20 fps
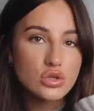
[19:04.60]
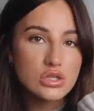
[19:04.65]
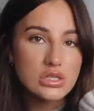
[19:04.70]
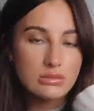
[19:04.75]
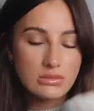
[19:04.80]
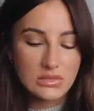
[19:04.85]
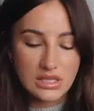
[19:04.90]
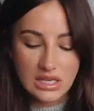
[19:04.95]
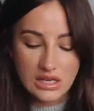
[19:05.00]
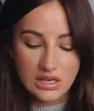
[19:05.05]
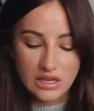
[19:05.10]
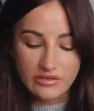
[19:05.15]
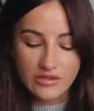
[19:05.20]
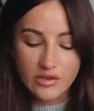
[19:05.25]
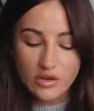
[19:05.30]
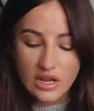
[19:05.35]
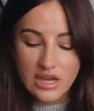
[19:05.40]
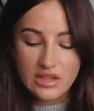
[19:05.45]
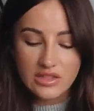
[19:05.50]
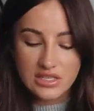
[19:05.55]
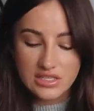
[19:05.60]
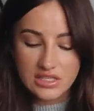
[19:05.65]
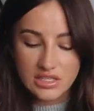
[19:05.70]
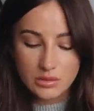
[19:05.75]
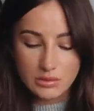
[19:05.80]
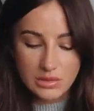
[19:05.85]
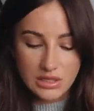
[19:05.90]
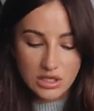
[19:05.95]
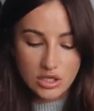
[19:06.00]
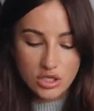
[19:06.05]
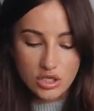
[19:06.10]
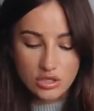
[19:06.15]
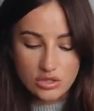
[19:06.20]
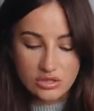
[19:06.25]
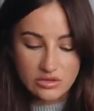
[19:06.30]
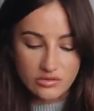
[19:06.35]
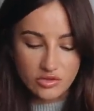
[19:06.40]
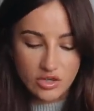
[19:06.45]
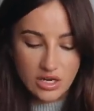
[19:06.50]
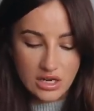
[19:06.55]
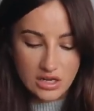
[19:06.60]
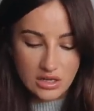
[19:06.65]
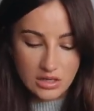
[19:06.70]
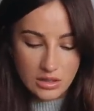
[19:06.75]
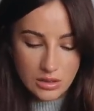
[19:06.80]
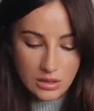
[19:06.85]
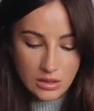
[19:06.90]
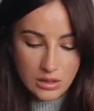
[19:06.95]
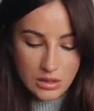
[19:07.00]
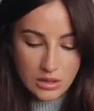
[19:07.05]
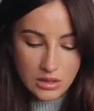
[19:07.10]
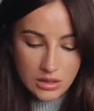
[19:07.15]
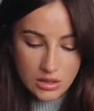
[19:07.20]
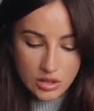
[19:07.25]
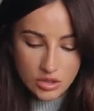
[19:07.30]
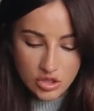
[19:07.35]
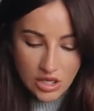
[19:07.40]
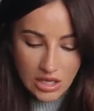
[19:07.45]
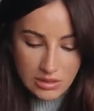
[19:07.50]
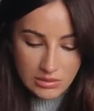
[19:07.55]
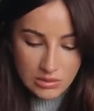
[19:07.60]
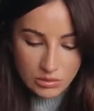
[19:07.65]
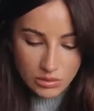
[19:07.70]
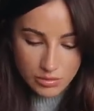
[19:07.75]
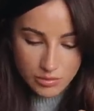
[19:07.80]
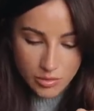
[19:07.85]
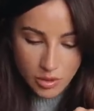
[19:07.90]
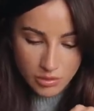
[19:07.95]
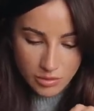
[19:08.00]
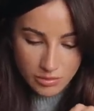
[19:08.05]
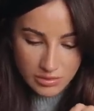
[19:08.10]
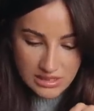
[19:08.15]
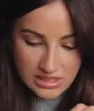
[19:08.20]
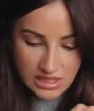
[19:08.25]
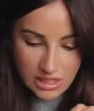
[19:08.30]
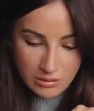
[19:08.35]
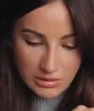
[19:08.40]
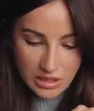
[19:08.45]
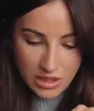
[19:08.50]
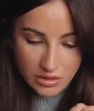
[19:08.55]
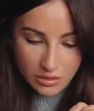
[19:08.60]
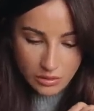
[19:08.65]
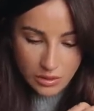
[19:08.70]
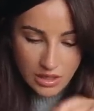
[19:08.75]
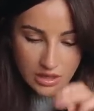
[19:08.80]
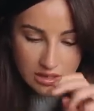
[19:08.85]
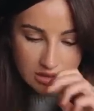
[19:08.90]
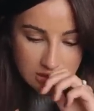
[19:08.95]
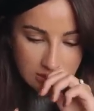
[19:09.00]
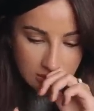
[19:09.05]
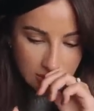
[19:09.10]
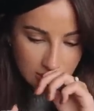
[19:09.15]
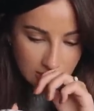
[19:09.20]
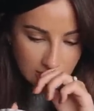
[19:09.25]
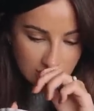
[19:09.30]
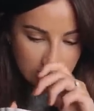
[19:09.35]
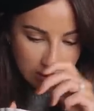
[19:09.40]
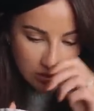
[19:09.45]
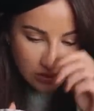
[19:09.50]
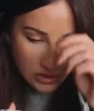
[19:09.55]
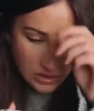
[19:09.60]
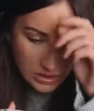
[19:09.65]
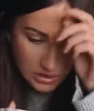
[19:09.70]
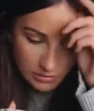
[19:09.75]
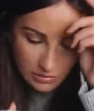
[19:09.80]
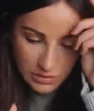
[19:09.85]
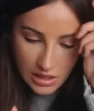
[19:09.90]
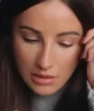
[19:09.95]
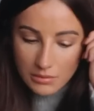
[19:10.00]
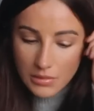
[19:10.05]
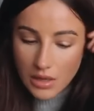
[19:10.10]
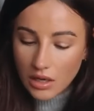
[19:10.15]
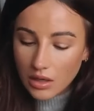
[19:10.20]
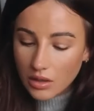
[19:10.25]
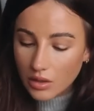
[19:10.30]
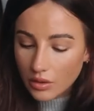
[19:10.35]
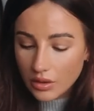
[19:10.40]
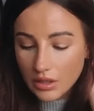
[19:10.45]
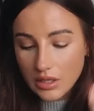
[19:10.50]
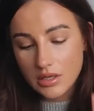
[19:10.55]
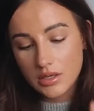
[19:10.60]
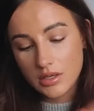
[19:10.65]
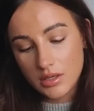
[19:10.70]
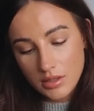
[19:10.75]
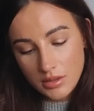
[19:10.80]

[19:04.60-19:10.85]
or something i feel like there's going to be a use for it Jamie would probably tell me otherwise. Oh no, it's like got like a black mark on it?